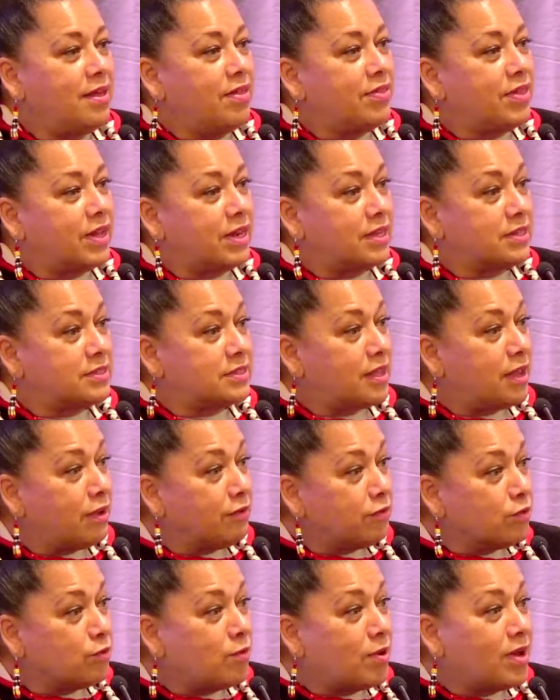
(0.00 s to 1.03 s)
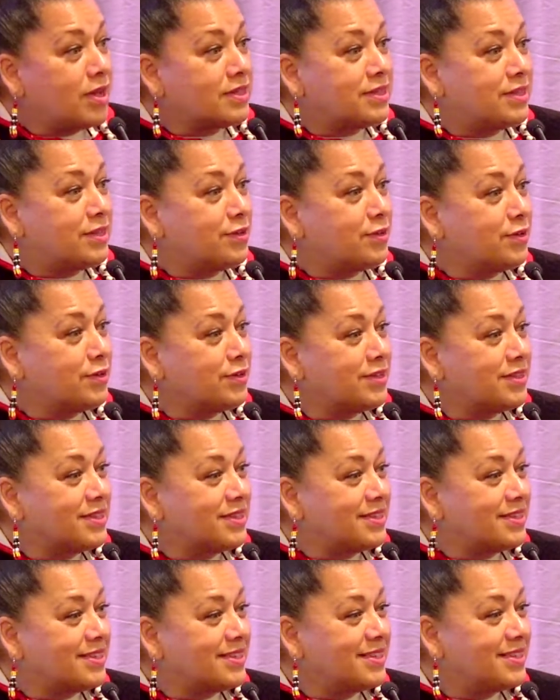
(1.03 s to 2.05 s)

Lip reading: that has ever walked the earth,